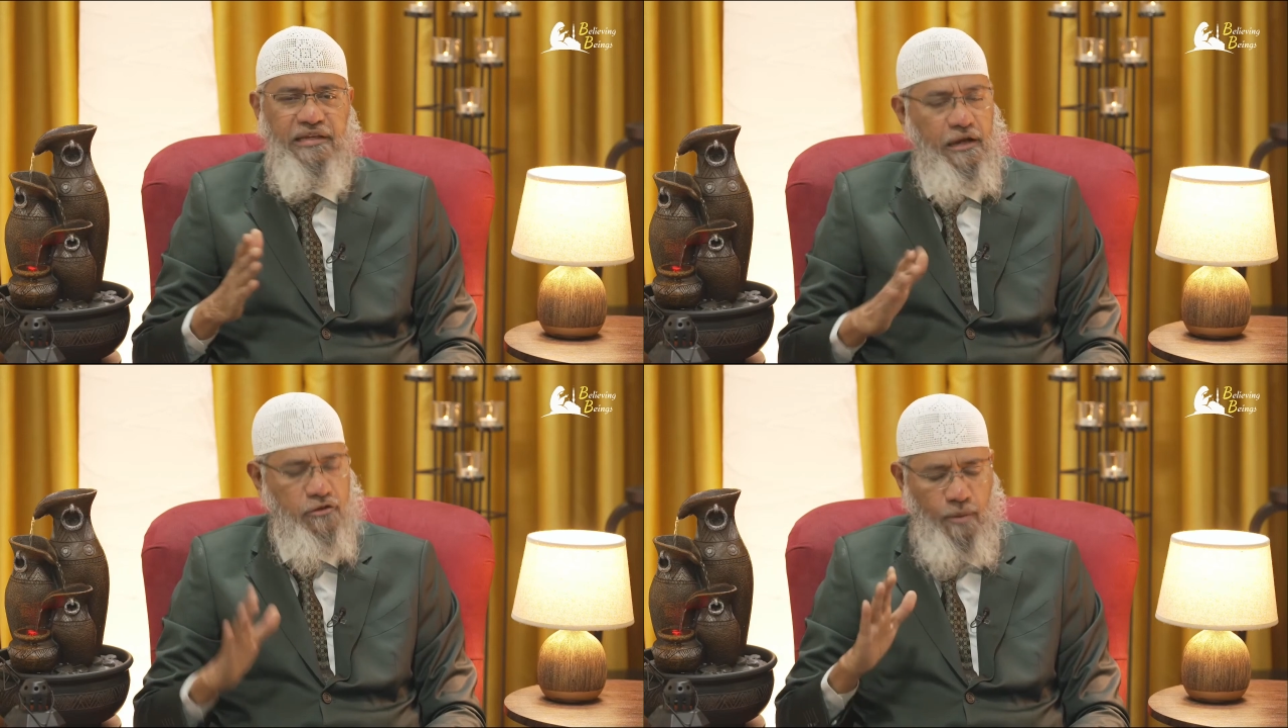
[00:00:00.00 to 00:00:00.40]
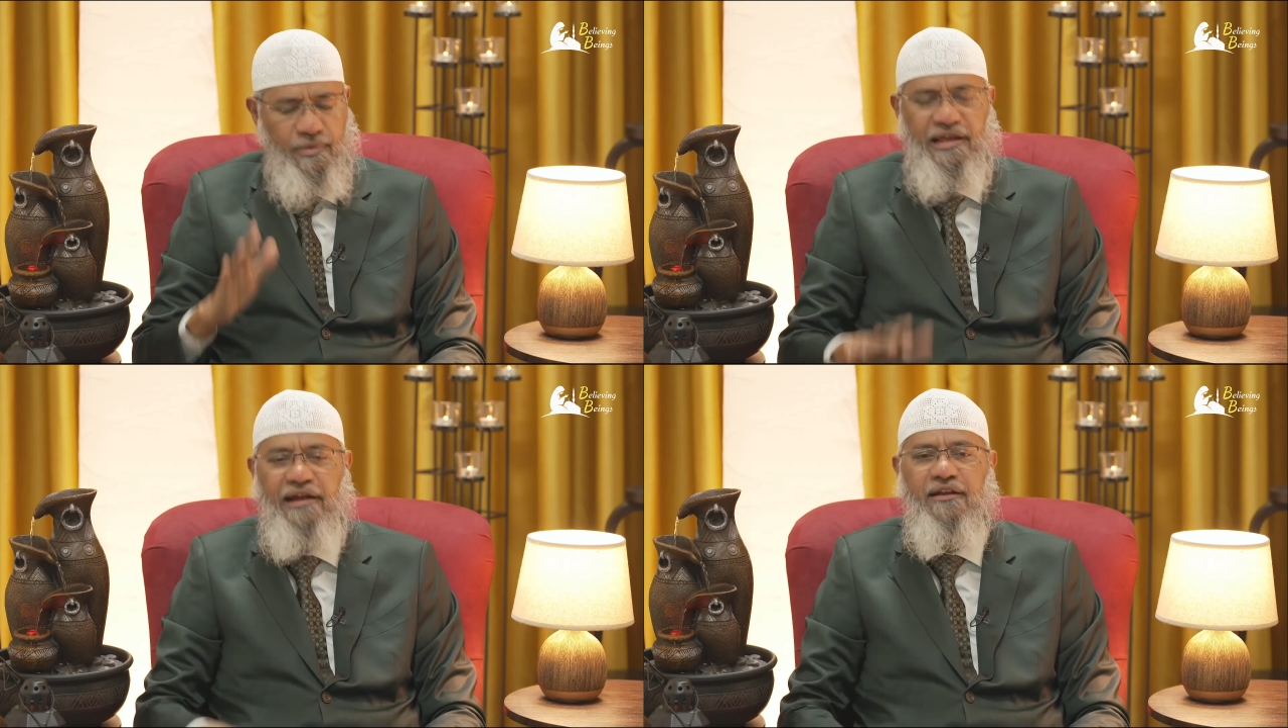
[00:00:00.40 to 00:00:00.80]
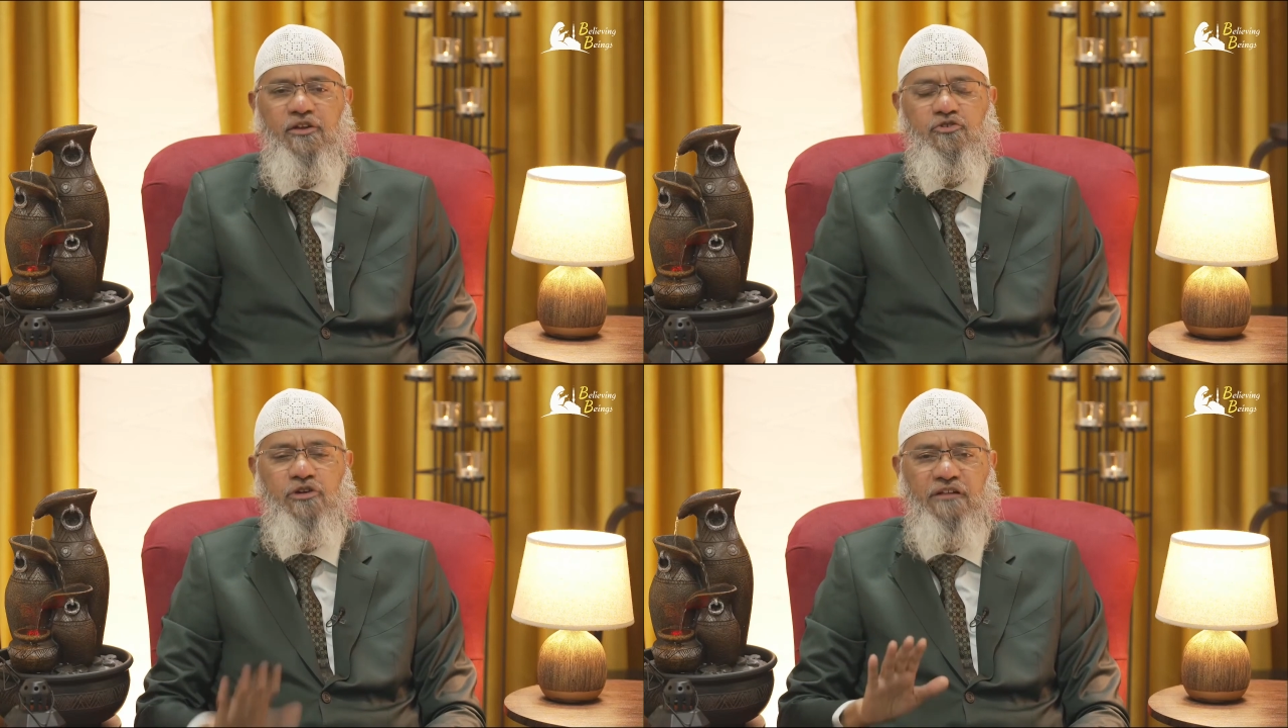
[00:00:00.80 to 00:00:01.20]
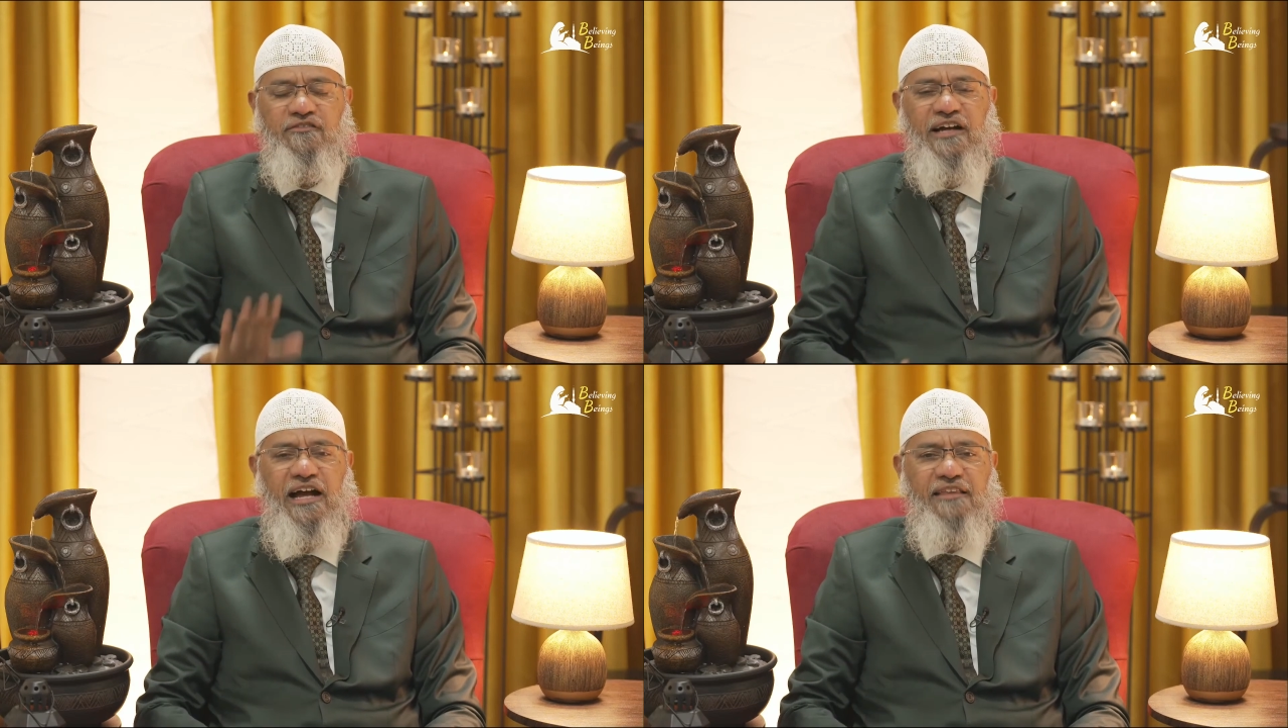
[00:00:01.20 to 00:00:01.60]
it's obligatory you should give
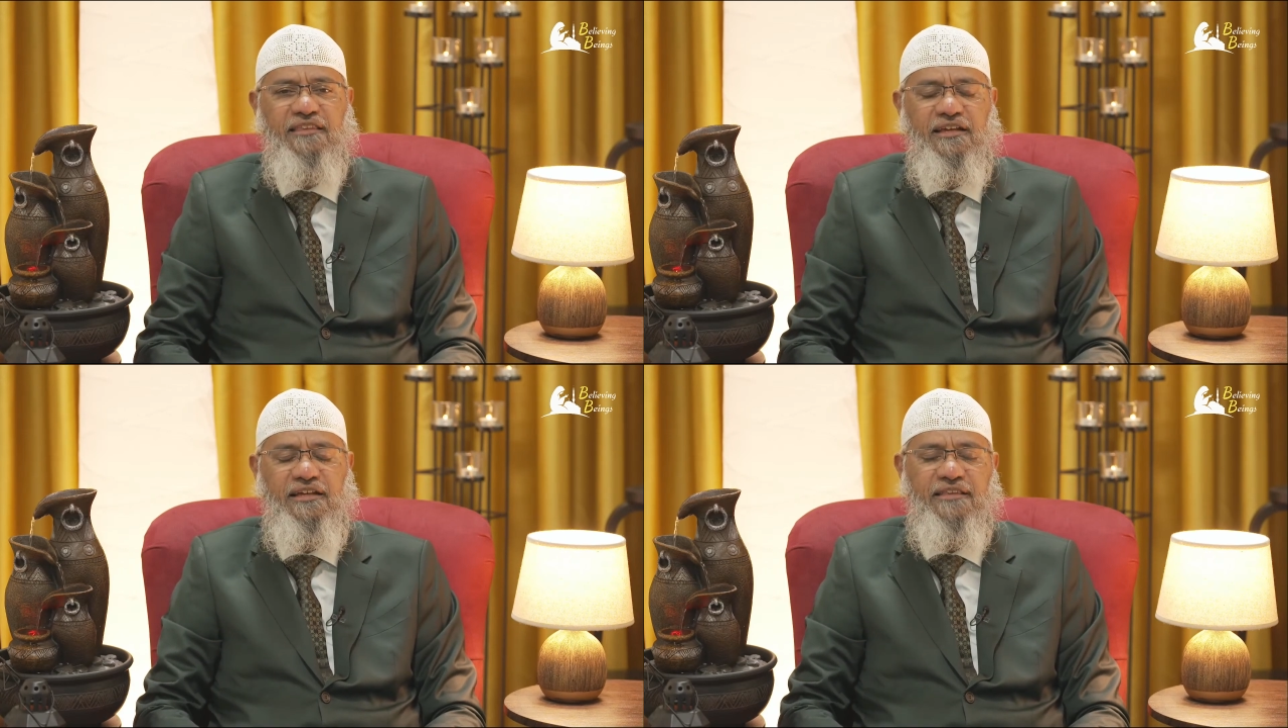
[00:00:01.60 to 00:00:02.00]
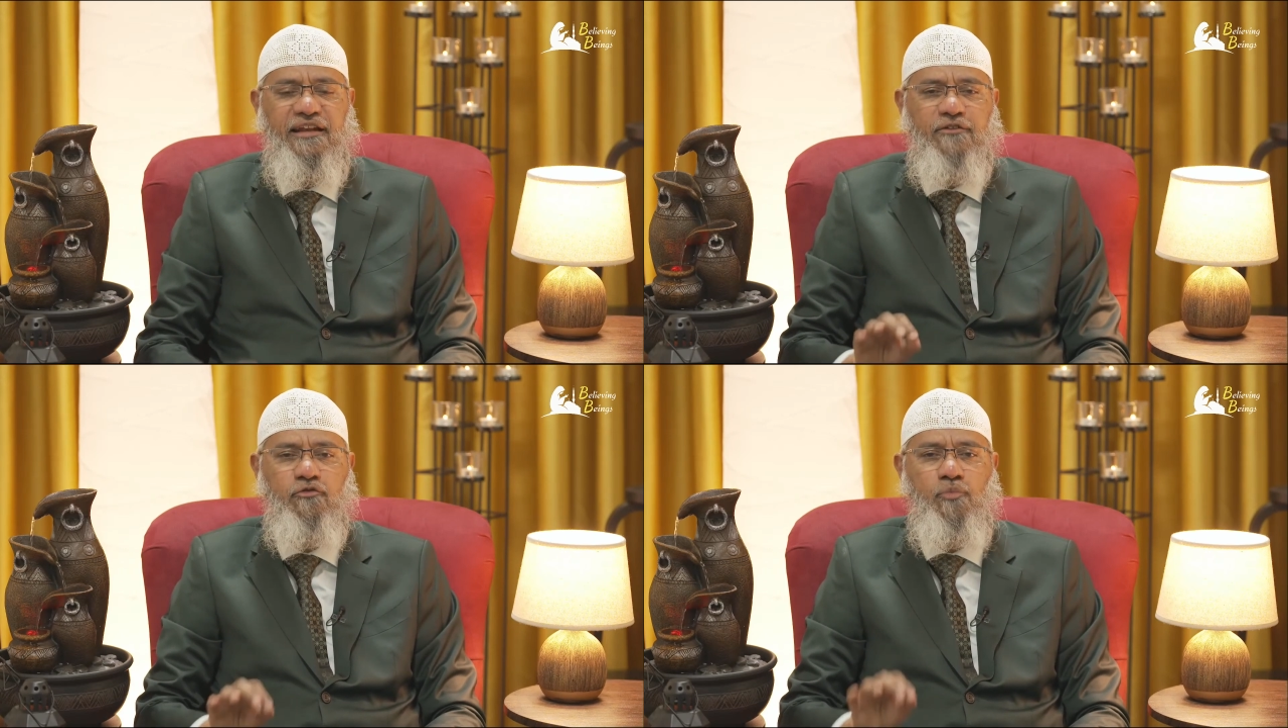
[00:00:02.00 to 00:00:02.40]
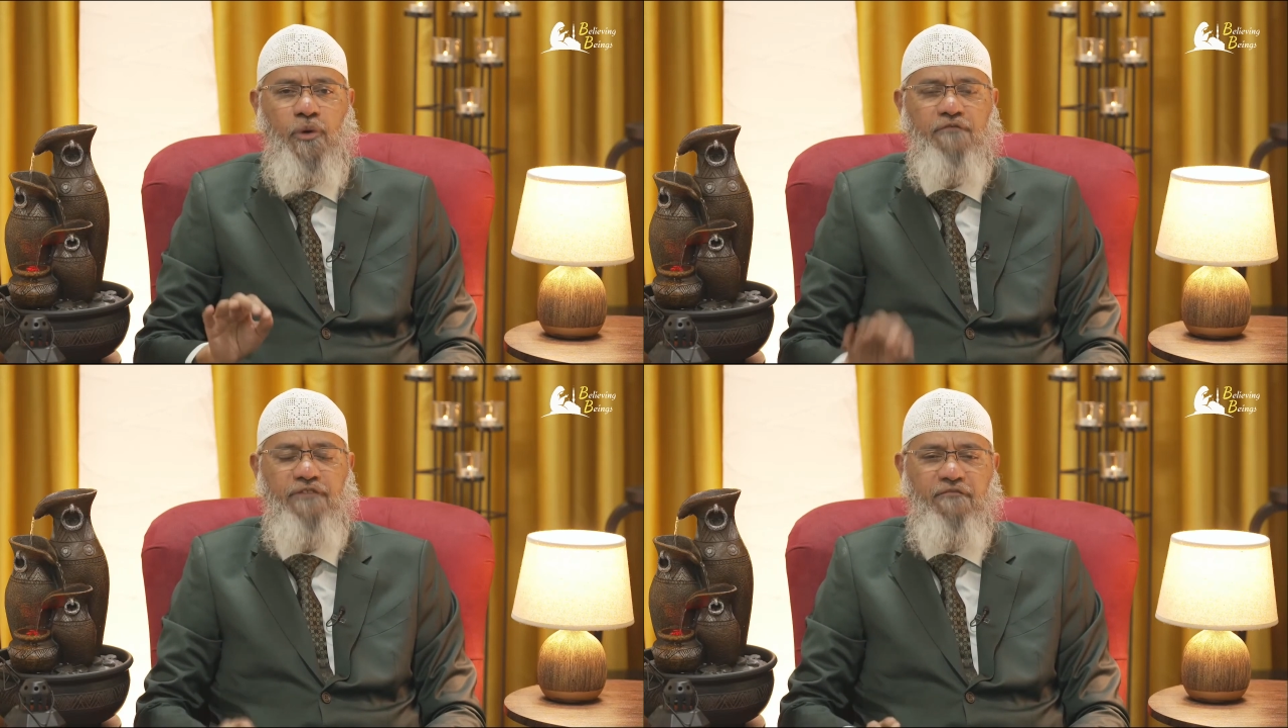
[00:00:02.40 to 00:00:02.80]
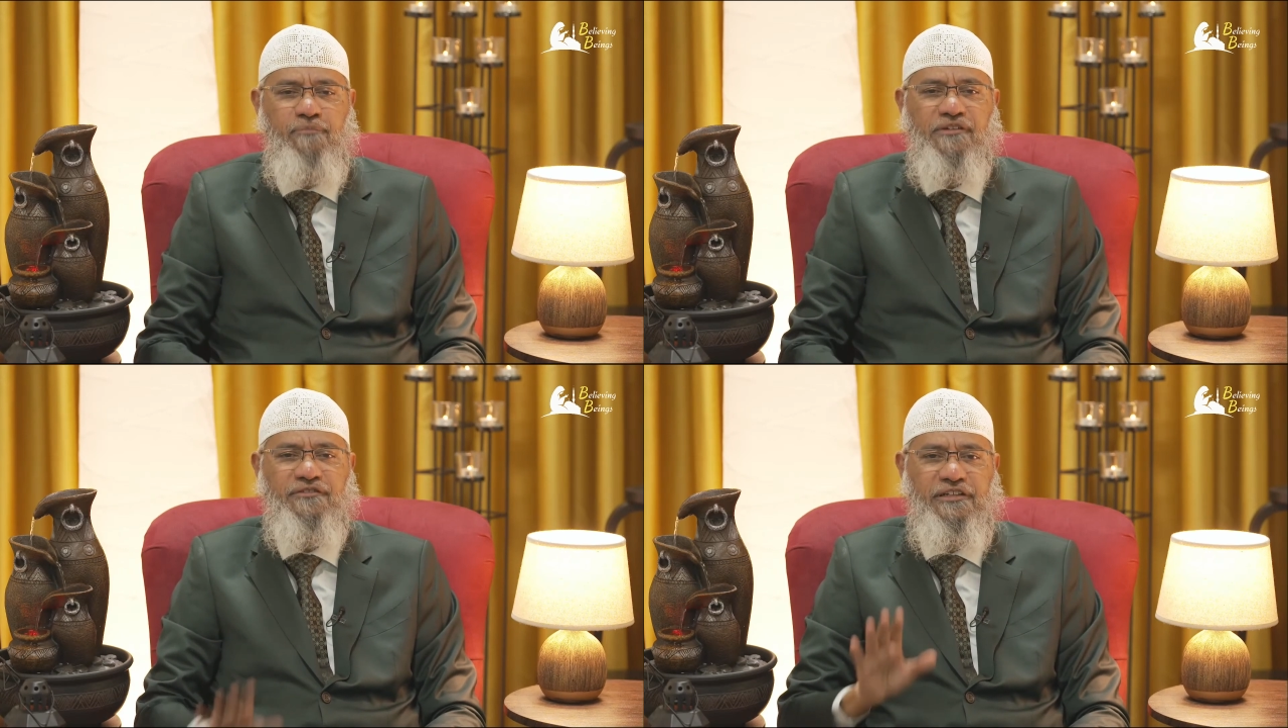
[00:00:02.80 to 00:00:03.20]
zakat, that is
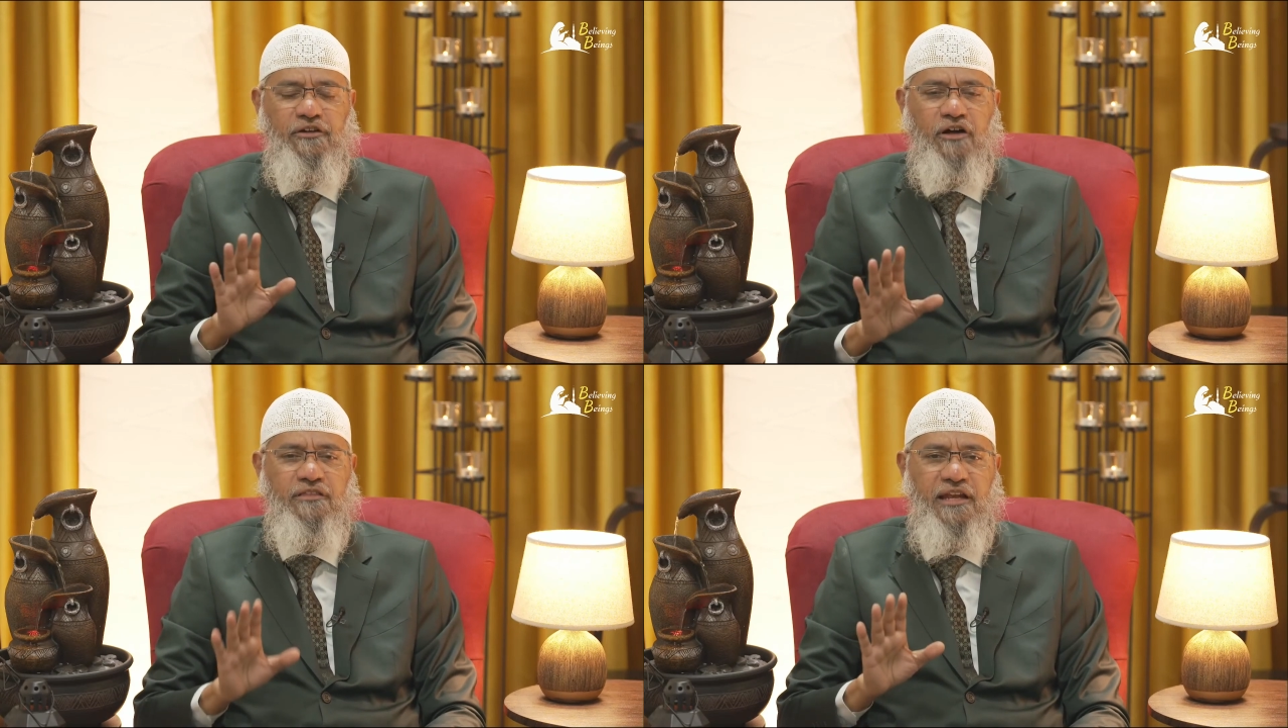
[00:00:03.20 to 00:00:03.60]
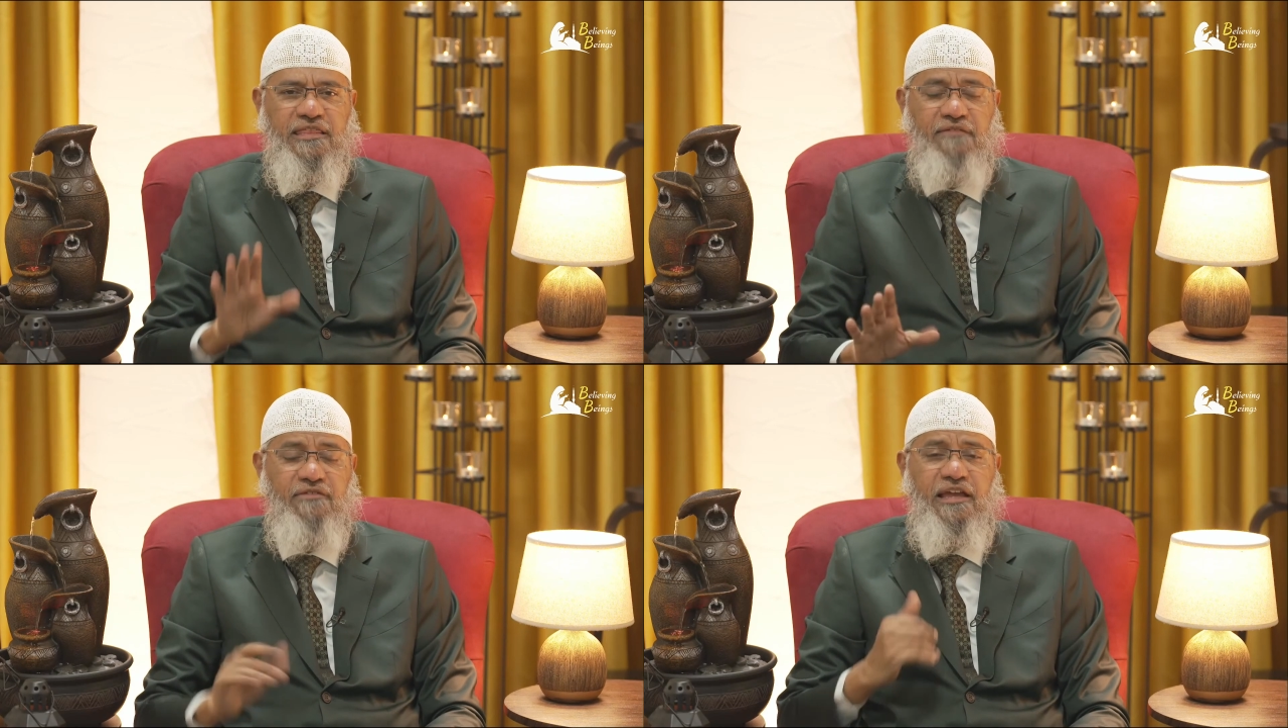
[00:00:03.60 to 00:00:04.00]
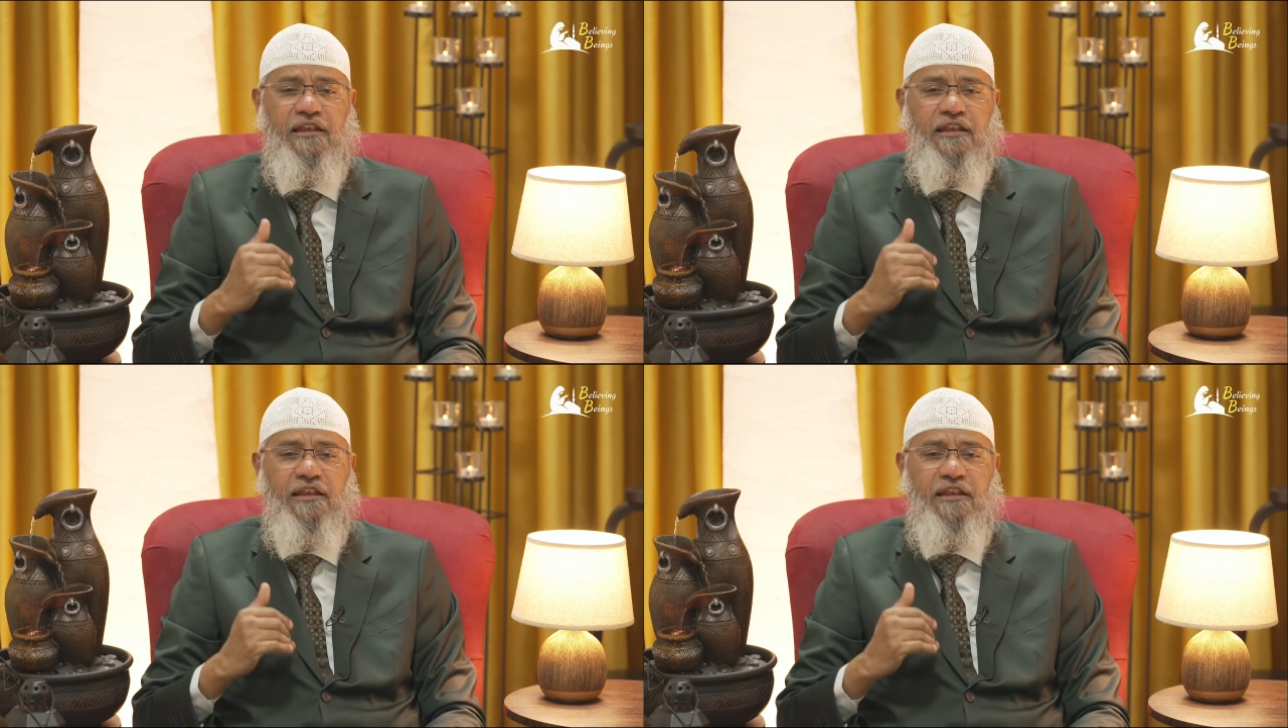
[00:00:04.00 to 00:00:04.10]
2.5% on that saving,